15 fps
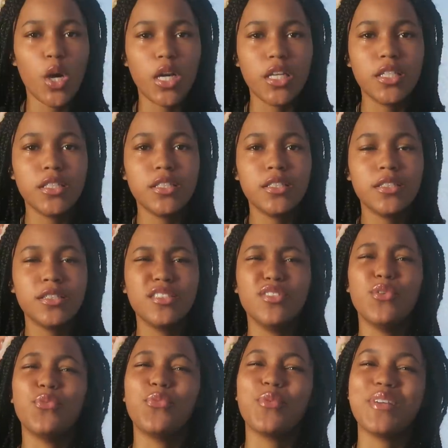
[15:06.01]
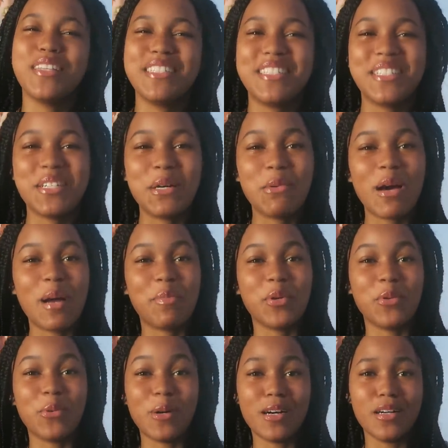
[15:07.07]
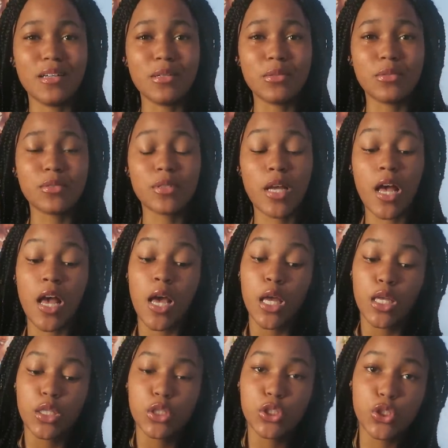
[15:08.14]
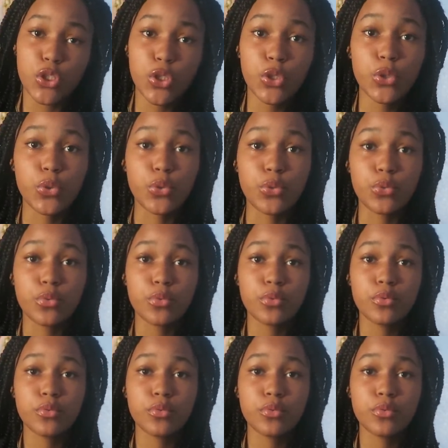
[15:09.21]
one, the windshield wiper woe. Two,